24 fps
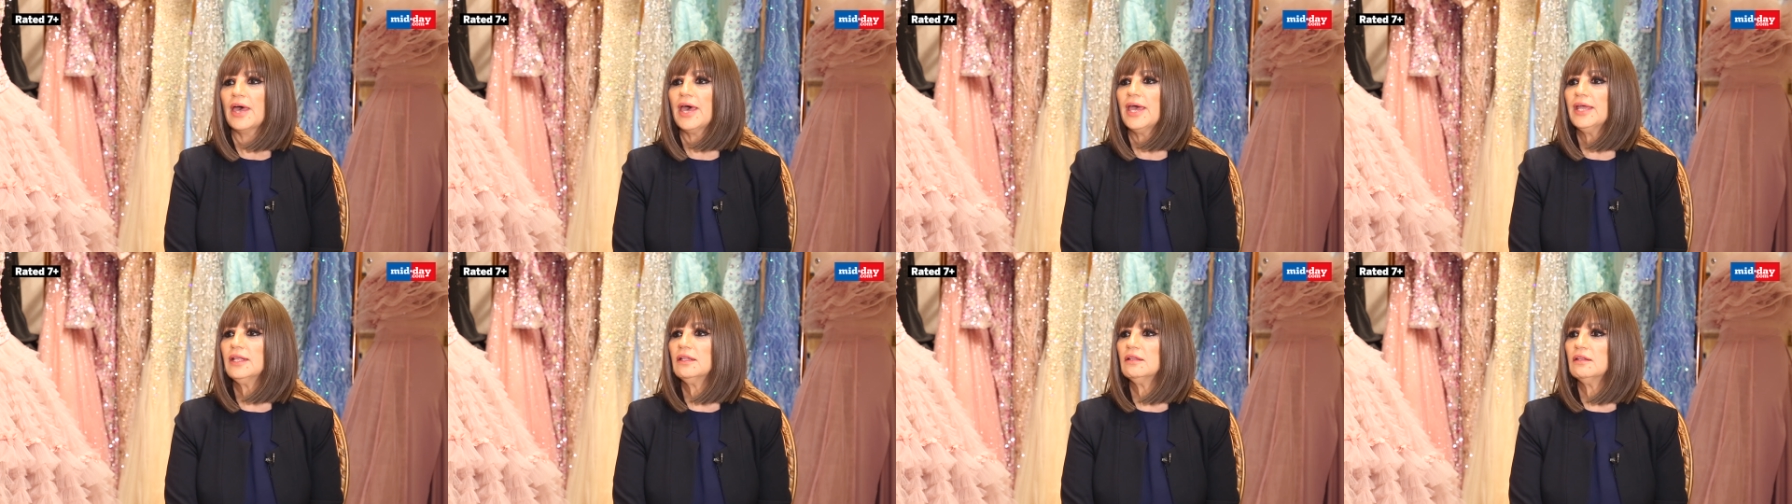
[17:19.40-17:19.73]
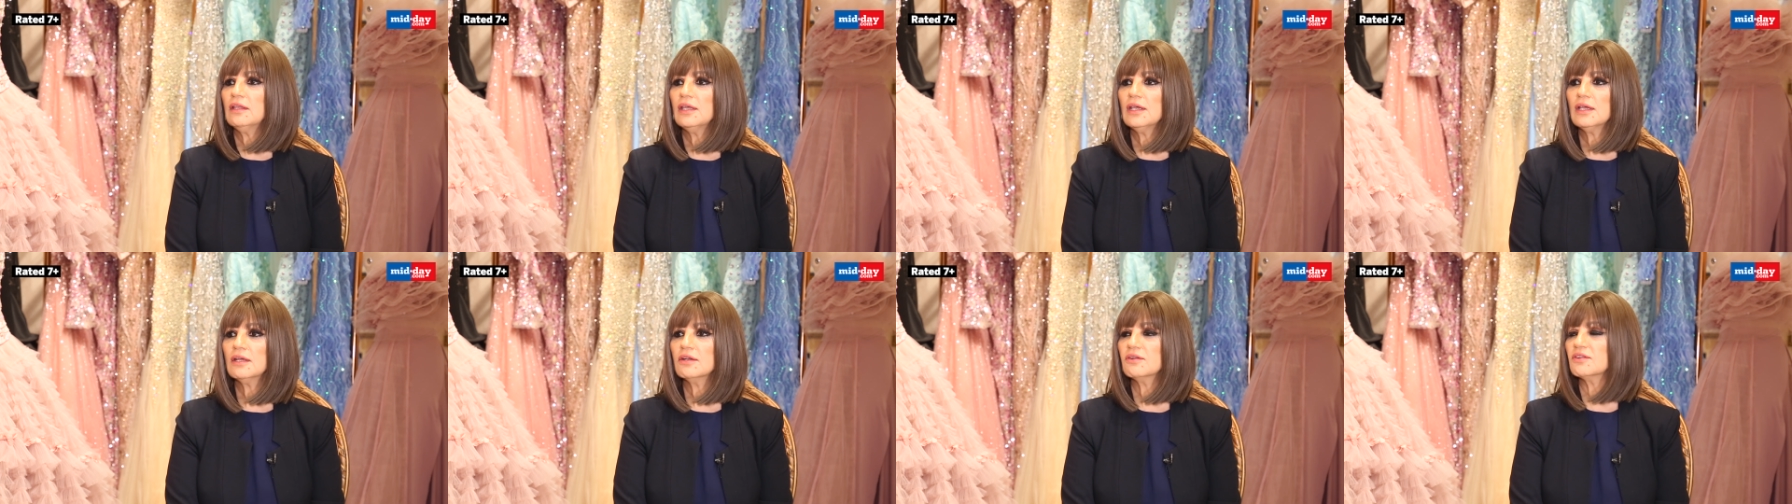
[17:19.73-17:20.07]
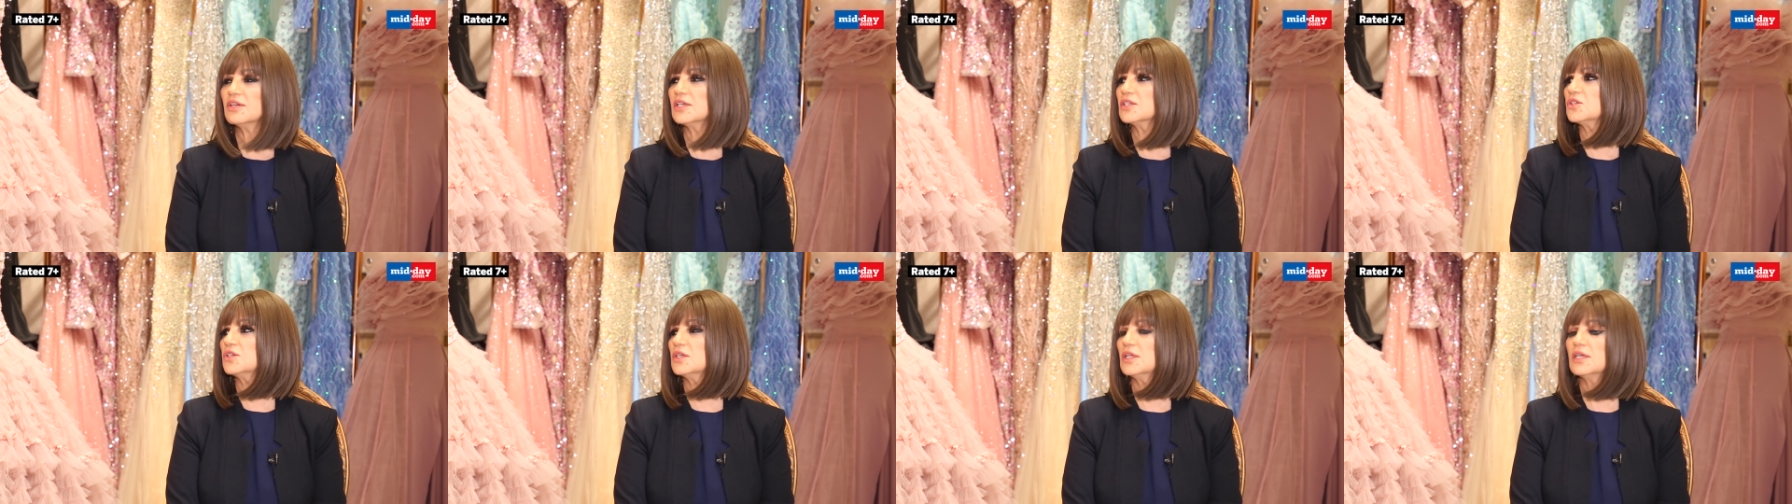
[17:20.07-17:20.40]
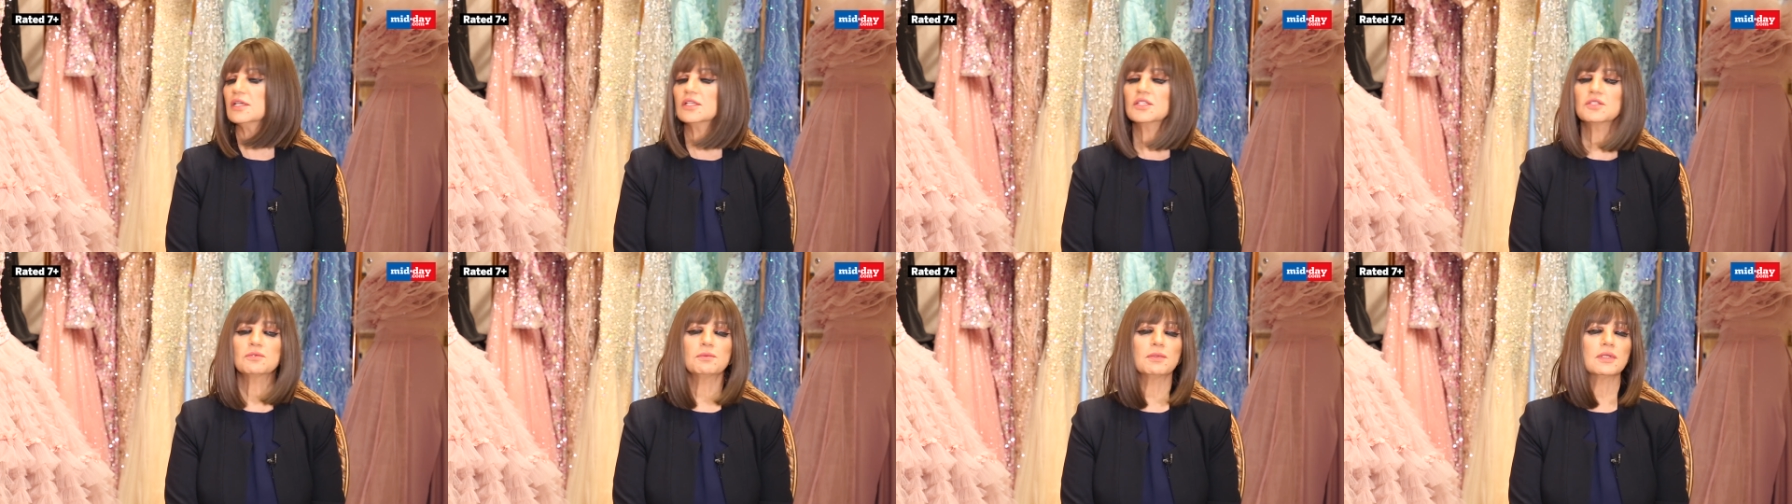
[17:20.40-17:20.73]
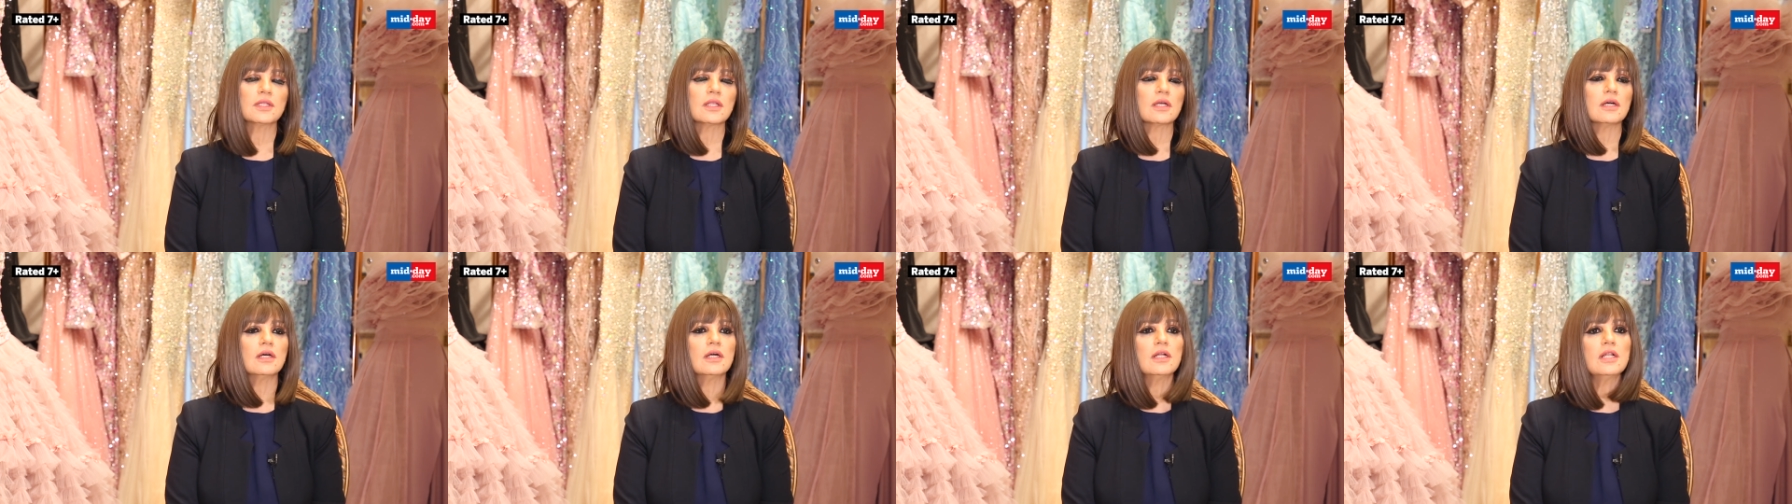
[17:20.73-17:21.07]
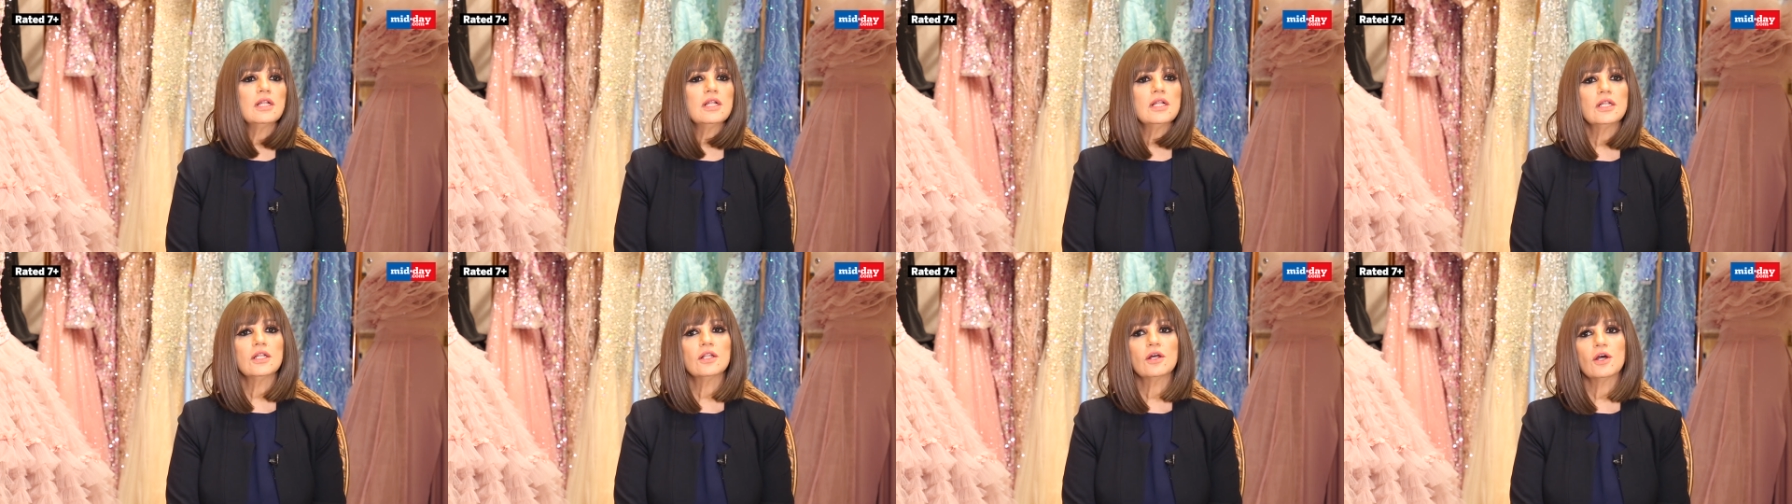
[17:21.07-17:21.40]
I think it resonates with a
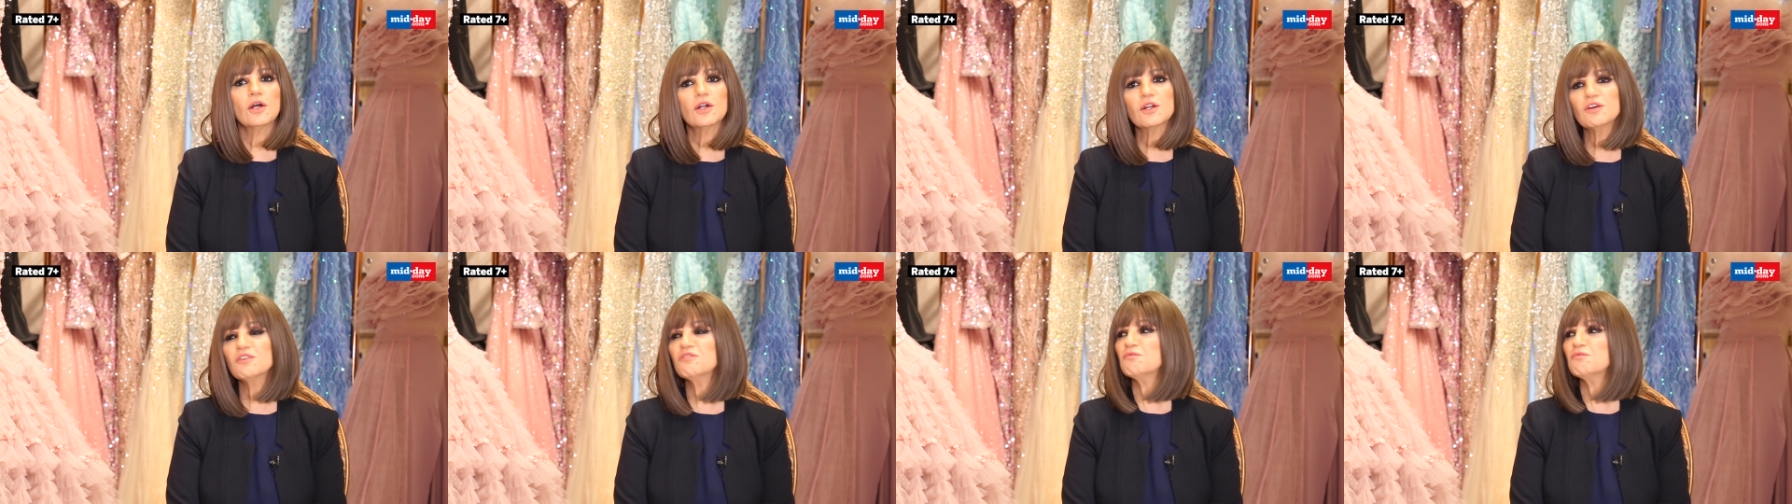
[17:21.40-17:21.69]
lot